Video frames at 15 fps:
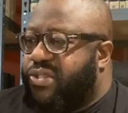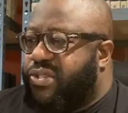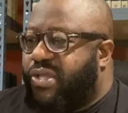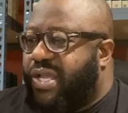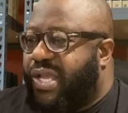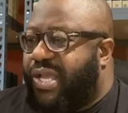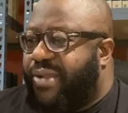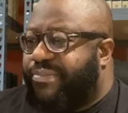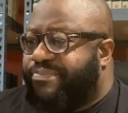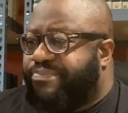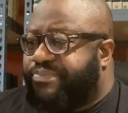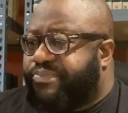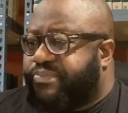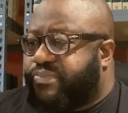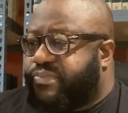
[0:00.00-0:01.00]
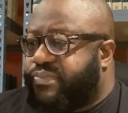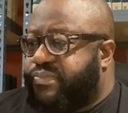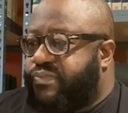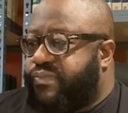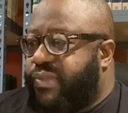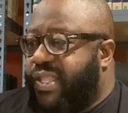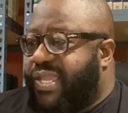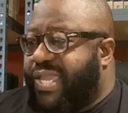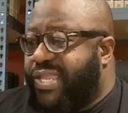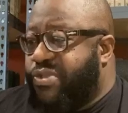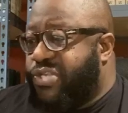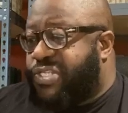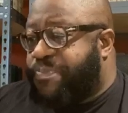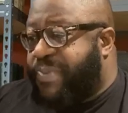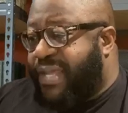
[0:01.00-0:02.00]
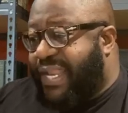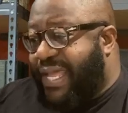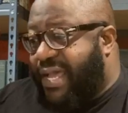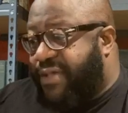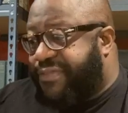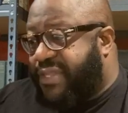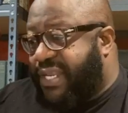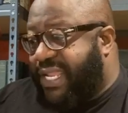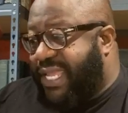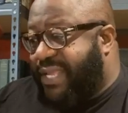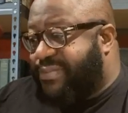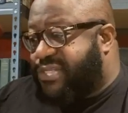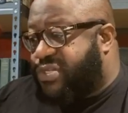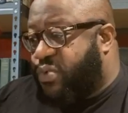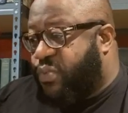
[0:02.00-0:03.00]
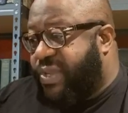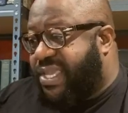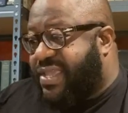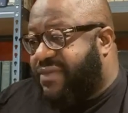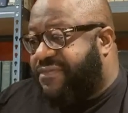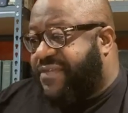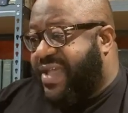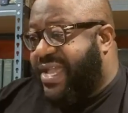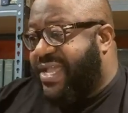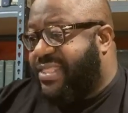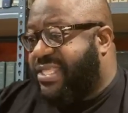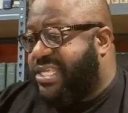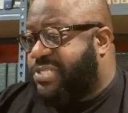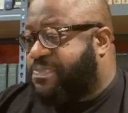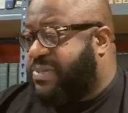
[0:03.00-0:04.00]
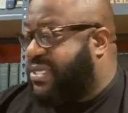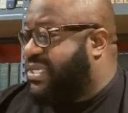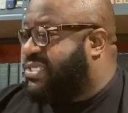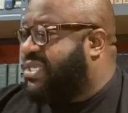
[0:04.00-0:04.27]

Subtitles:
Can you spell out the names so we can find these, please?